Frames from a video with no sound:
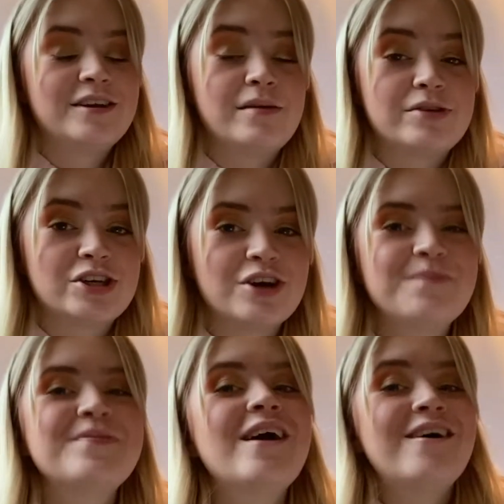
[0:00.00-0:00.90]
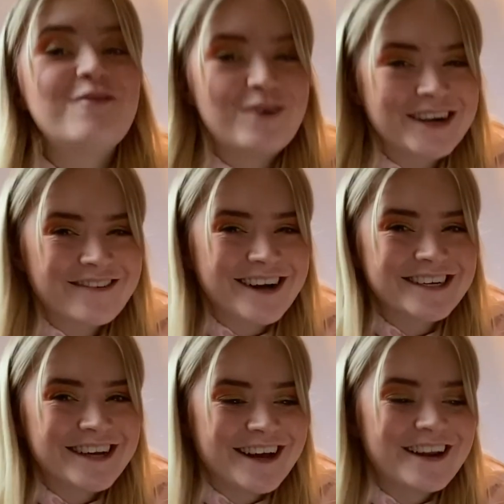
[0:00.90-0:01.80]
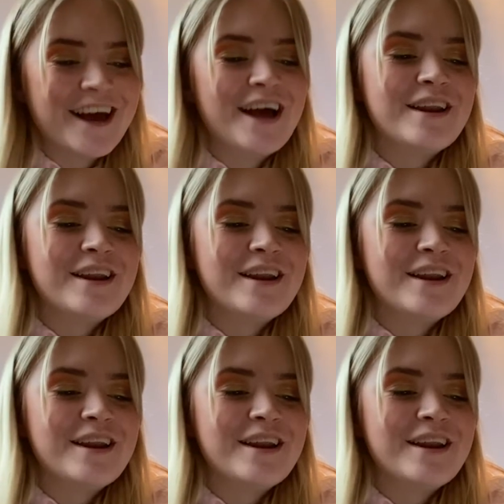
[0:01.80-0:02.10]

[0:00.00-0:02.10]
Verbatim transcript: Number two, One Direction.